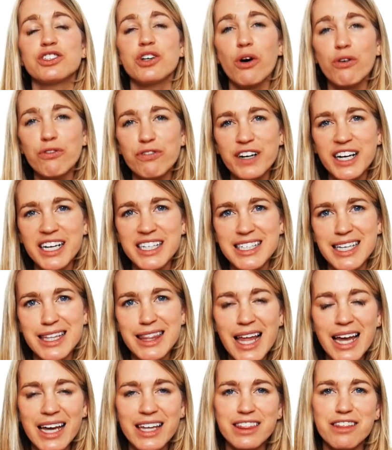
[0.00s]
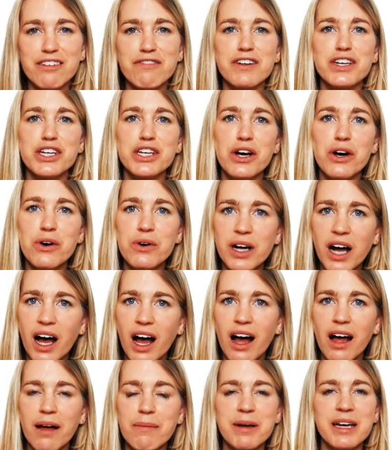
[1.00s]
Don't forget to like the video,
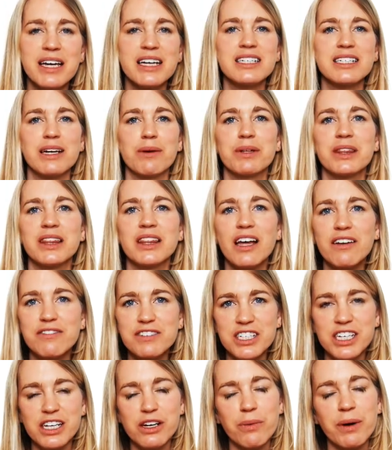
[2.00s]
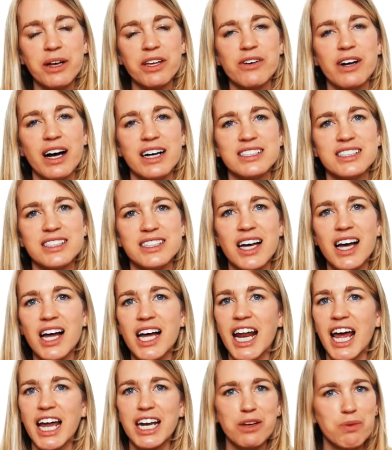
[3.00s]
comment. I would love to hear what you guys
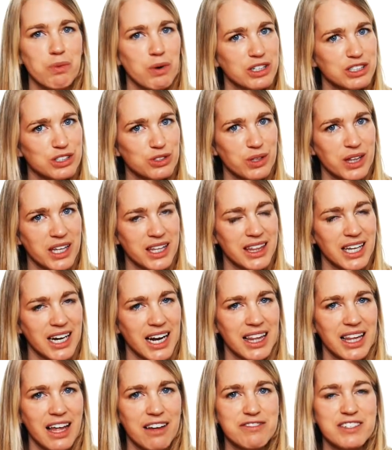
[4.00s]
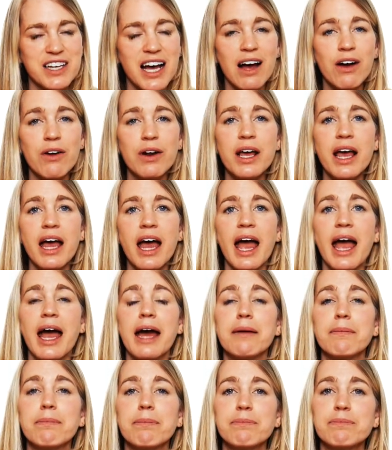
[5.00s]
thought, any words you think that I left out.
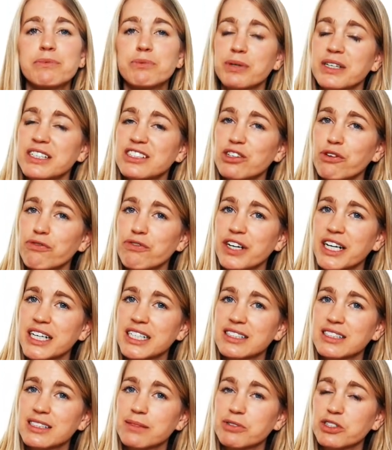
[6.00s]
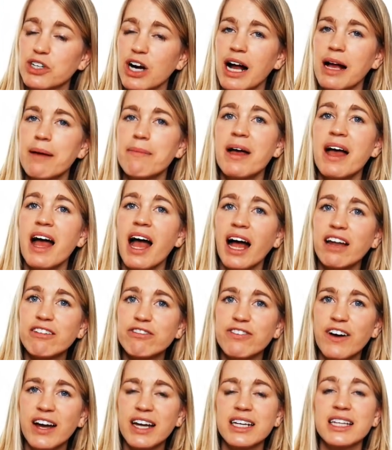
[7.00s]
And please don't forget to subscribe.
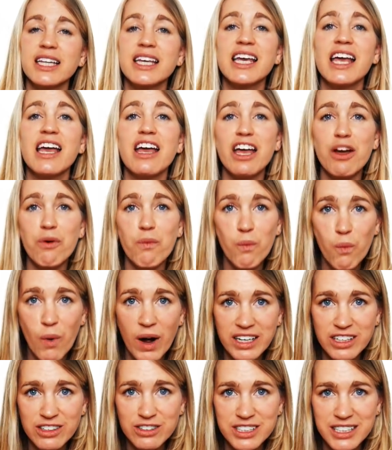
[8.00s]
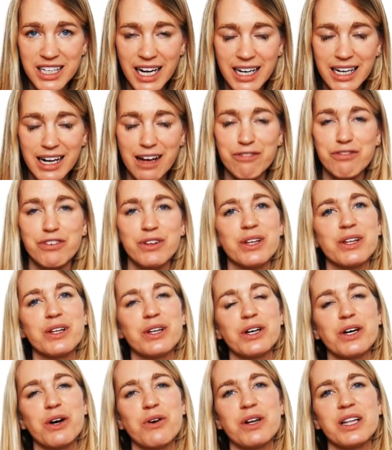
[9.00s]
And finally, when you sign up for the
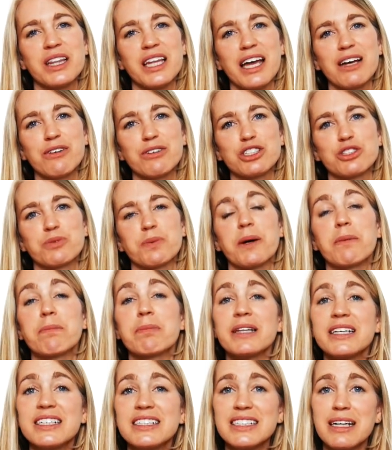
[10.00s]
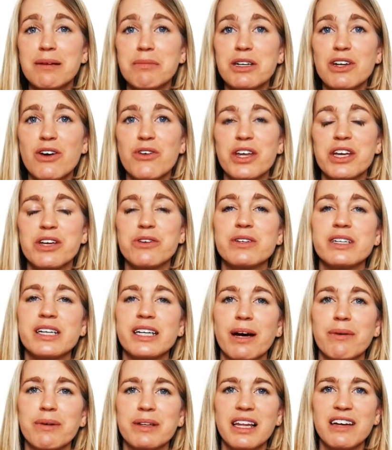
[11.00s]
Lingoda Language Sprint, please let me know that you
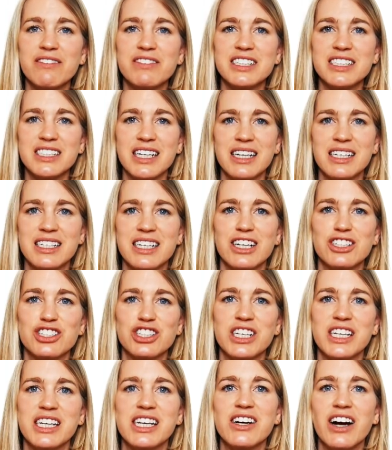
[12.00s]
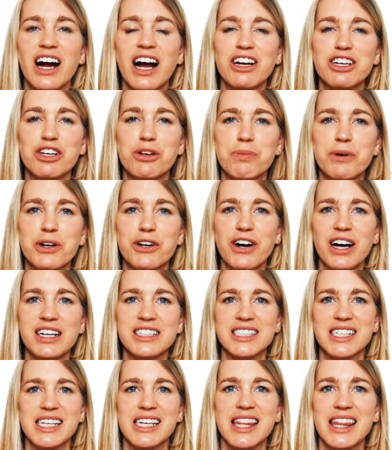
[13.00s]
did. I would love to stay in touch and hear how you're
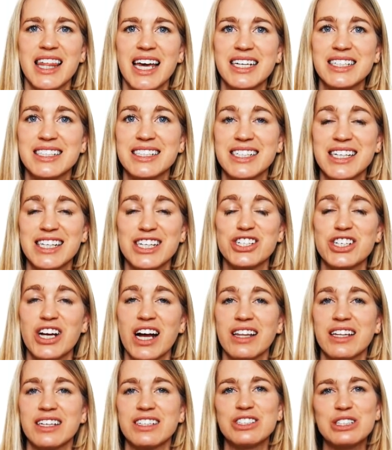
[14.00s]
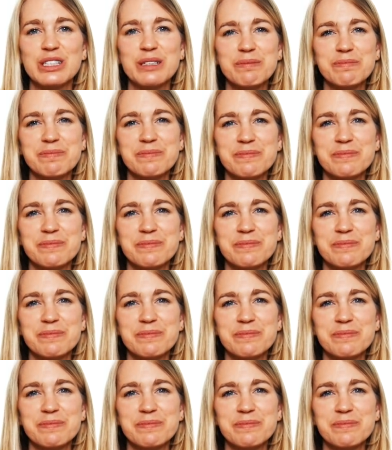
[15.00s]
progressing thanks to the challenge.